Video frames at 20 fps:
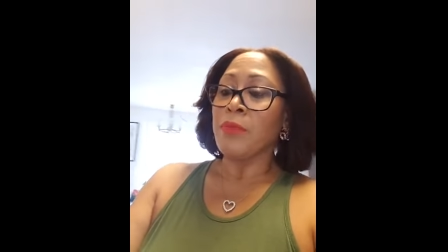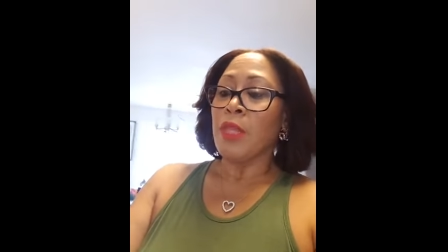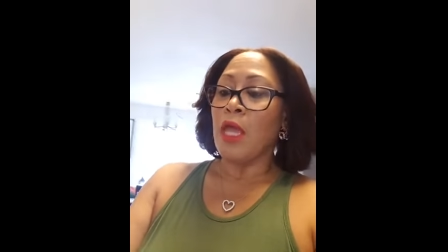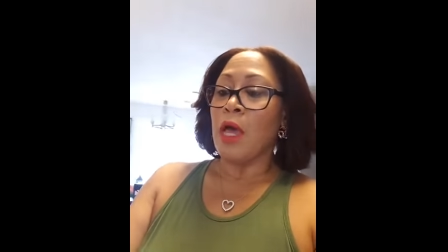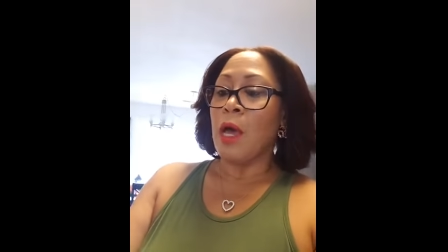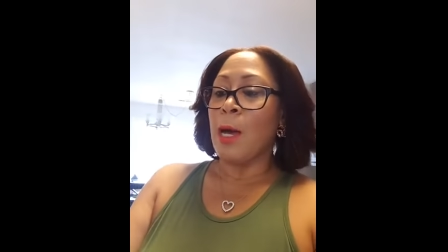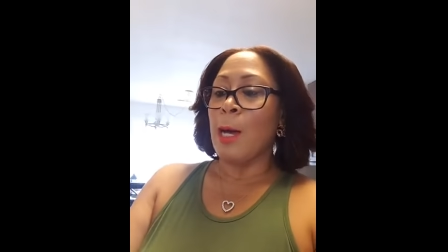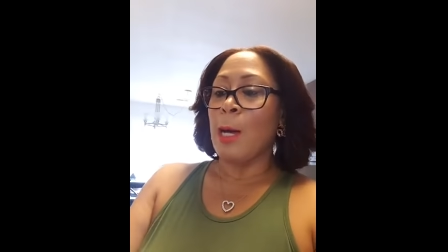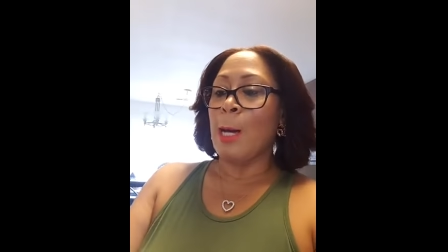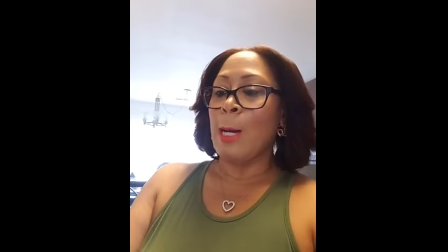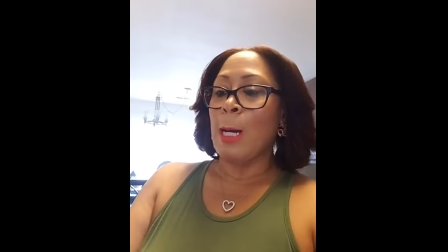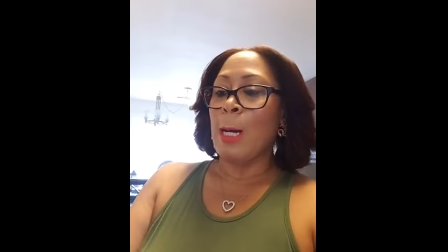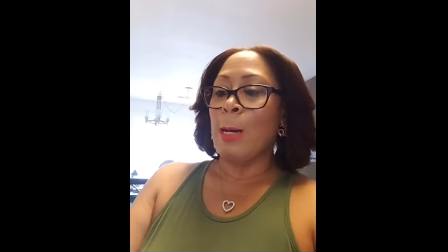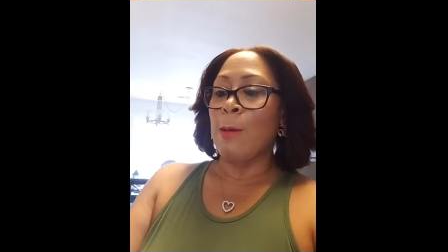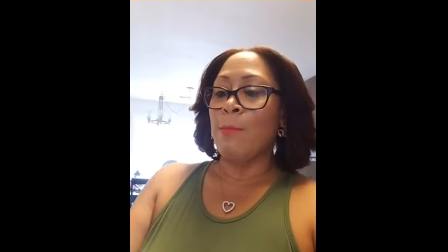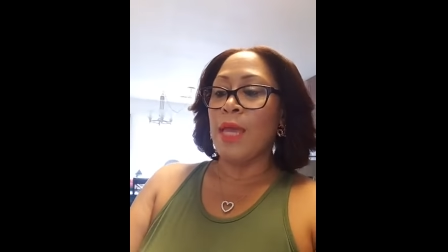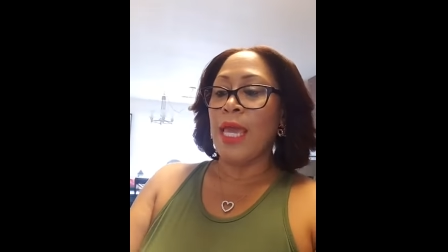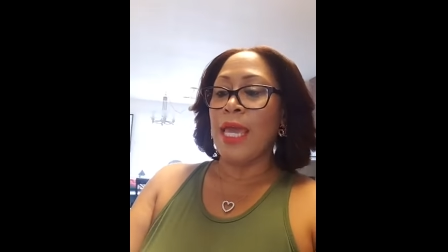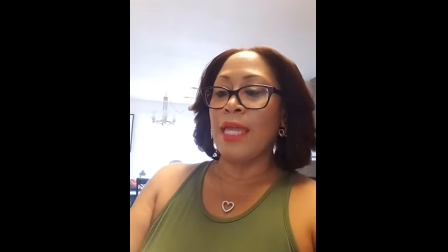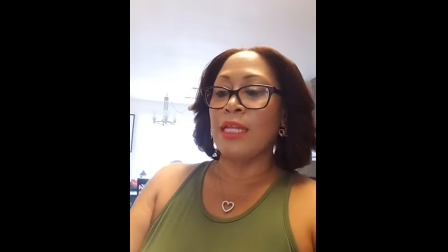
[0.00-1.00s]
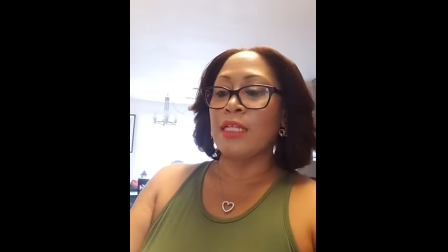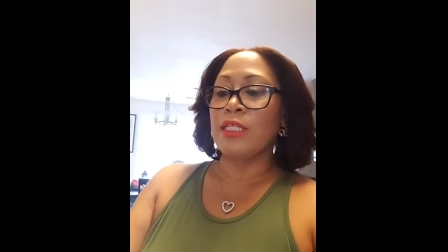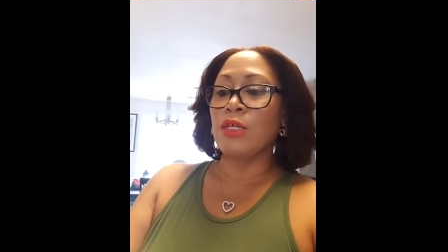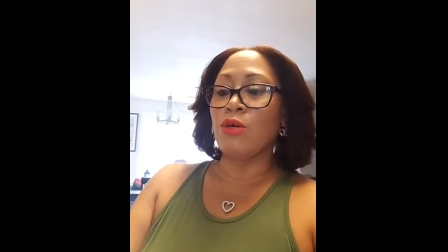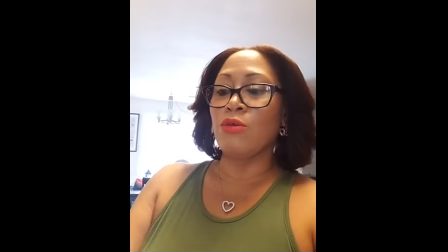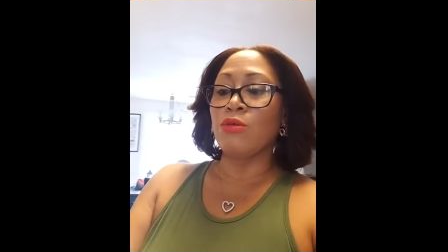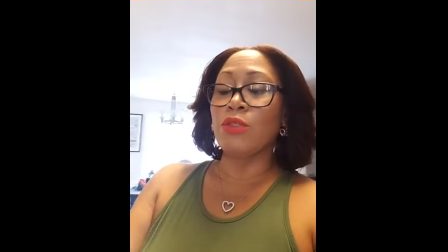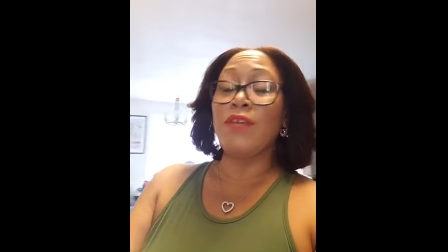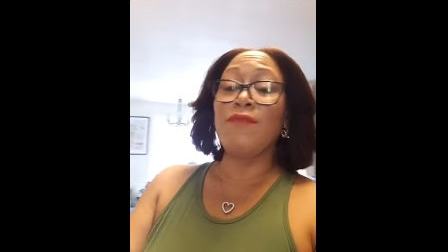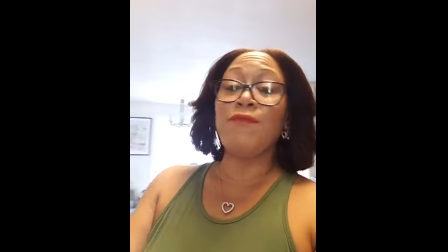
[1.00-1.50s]
Um, and it's
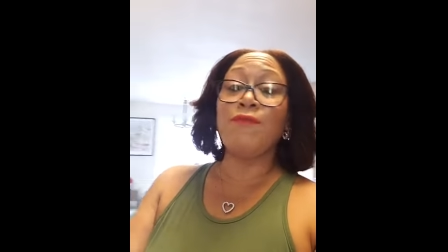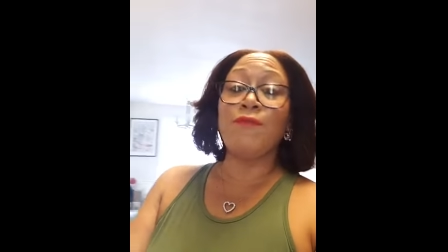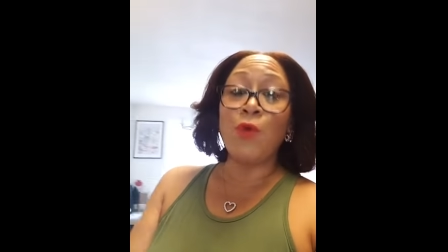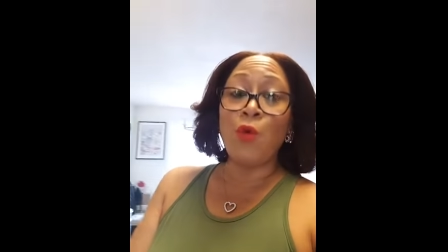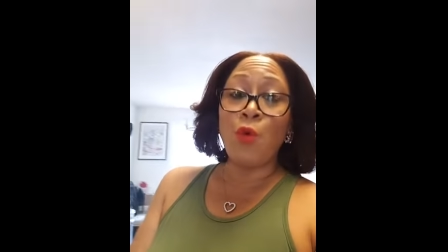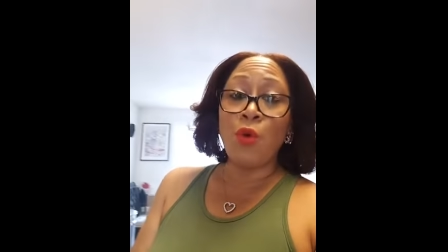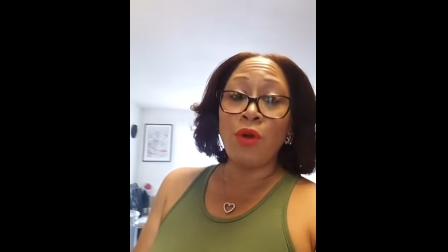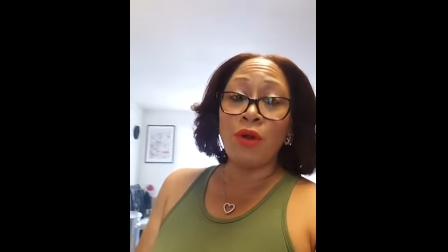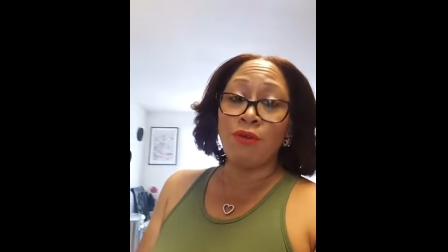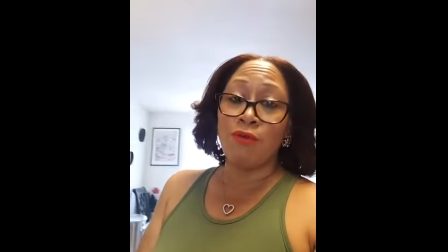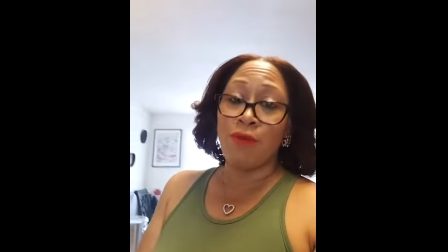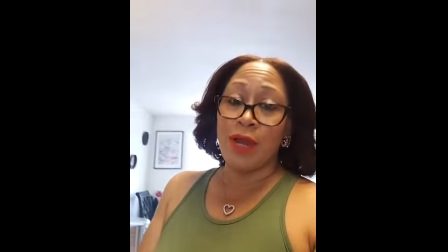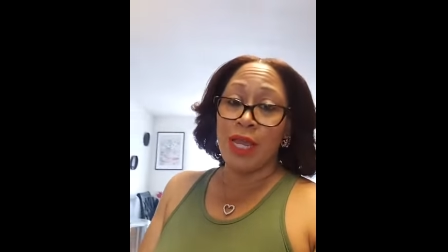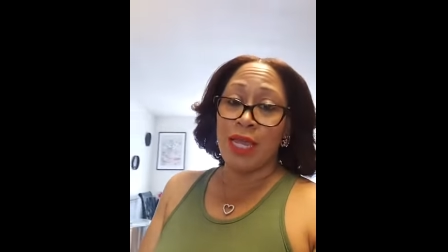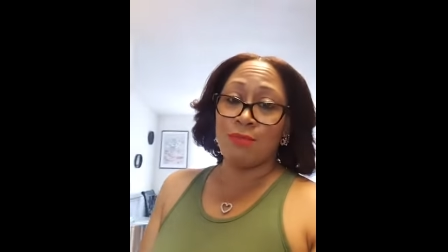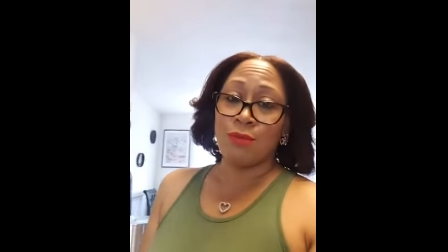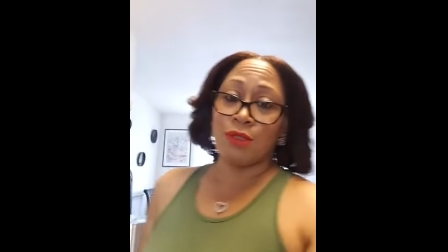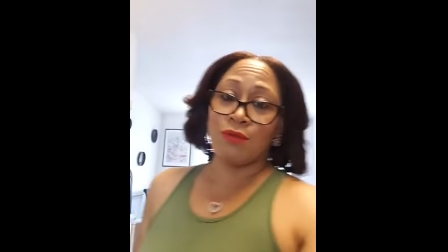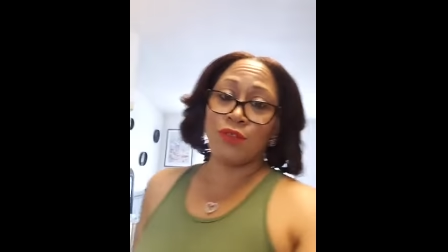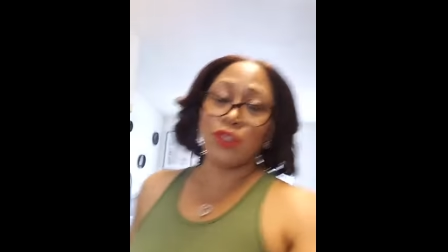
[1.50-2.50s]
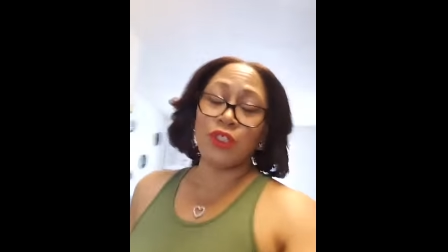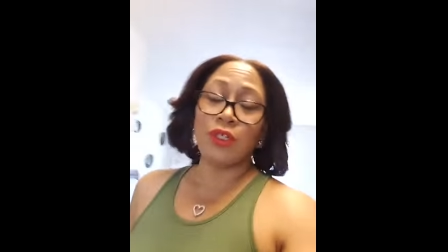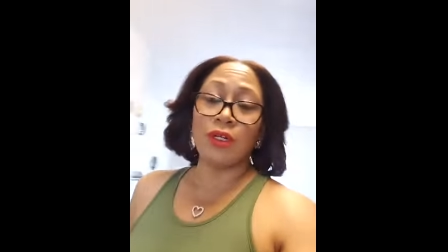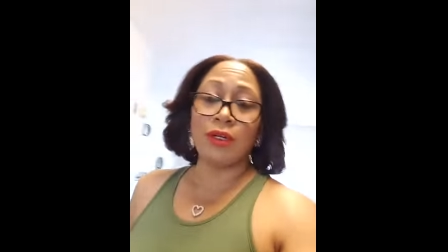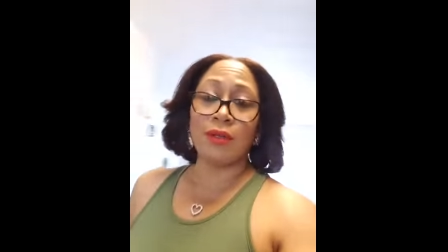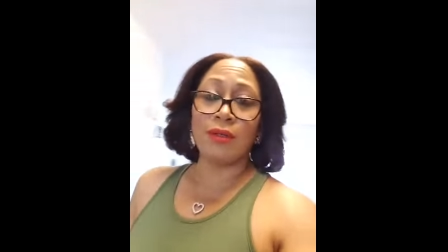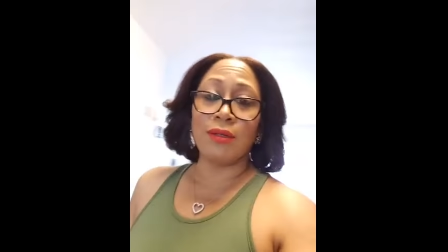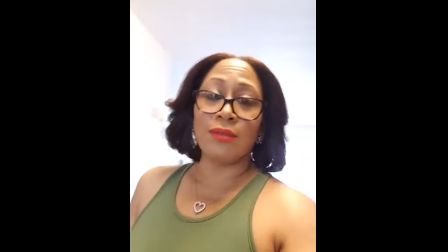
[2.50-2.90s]
only four grams of sugar.